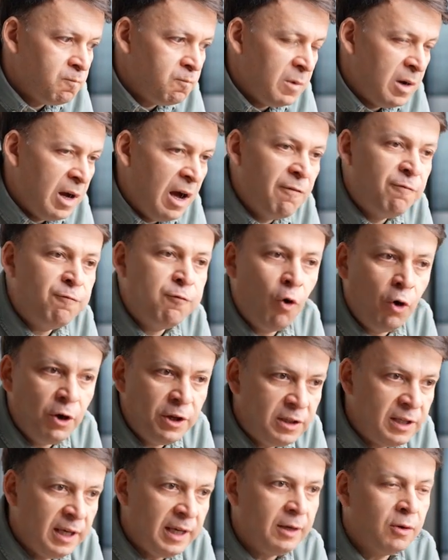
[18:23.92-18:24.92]

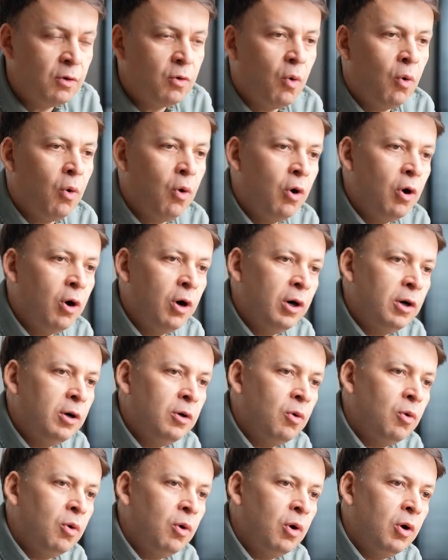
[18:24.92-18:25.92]
avoiding
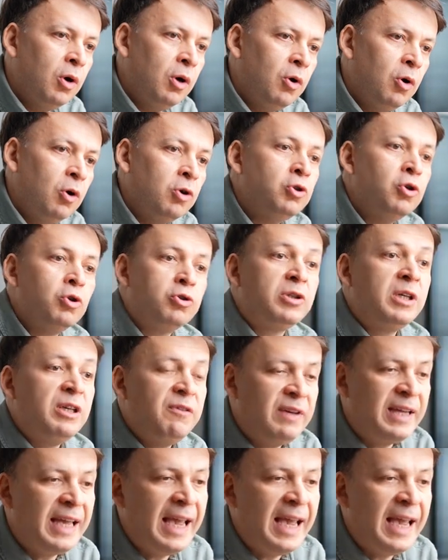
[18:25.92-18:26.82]
or not giving